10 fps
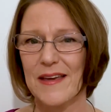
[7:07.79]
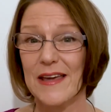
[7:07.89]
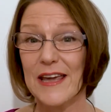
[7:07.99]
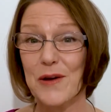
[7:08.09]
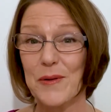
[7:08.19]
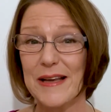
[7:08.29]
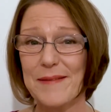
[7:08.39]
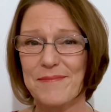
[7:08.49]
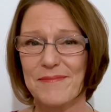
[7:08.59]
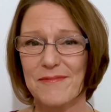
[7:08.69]
Equally,
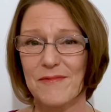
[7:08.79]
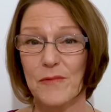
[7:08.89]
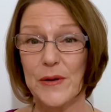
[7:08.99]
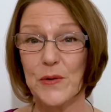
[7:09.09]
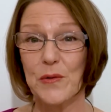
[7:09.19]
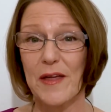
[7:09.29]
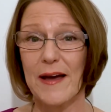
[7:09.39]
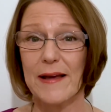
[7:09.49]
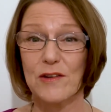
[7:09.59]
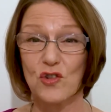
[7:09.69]
we know
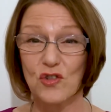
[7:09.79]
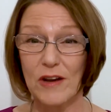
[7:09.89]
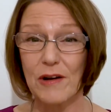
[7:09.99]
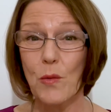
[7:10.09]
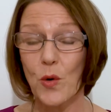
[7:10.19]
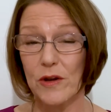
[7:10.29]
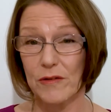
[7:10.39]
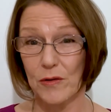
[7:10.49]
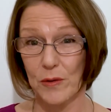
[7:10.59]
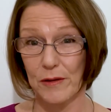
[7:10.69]
that sharing what you're
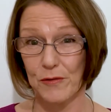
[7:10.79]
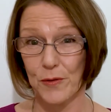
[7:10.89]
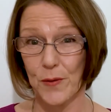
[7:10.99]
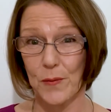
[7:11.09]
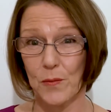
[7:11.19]
going through,